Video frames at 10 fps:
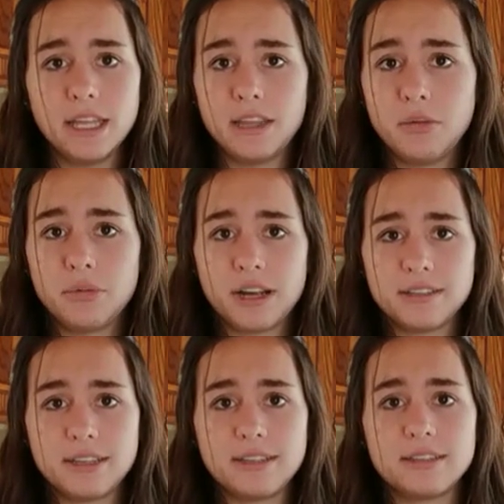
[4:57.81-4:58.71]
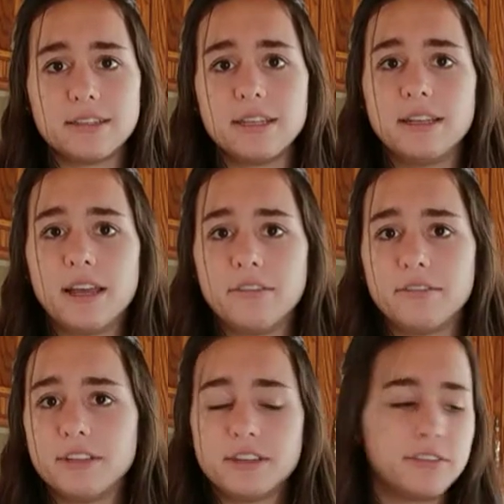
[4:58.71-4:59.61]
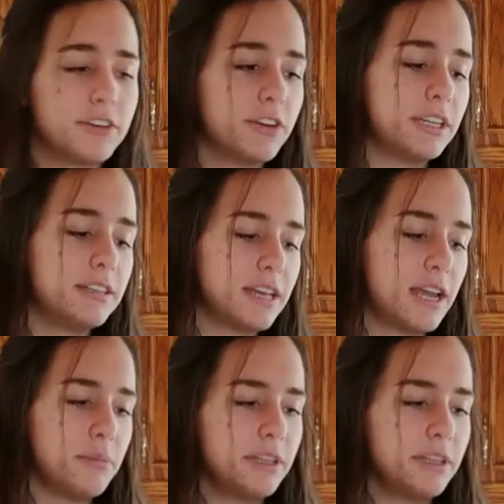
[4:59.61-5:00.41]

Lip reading: the process can have a different cooking time.